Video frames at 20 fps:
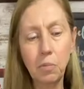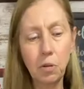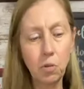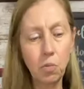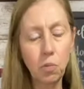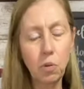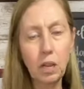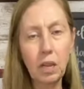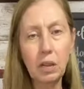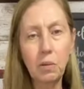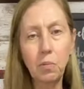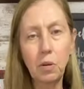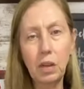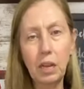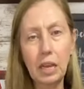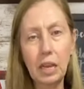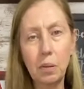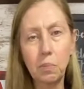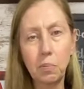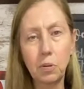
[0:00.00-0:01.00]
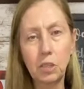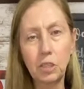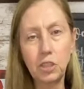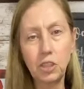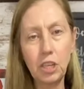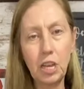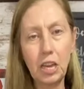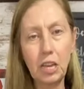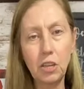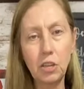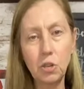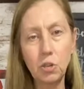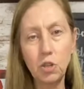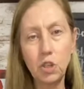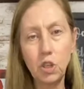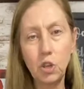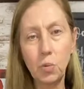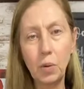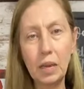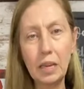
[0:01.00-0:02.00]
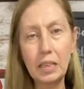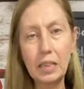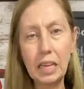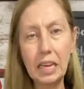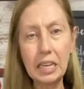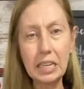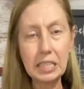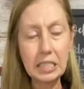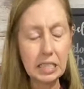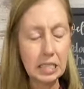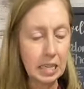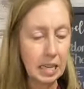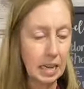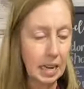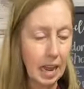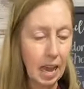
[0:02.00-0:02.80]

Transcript: I would really, really appreciate you doing this.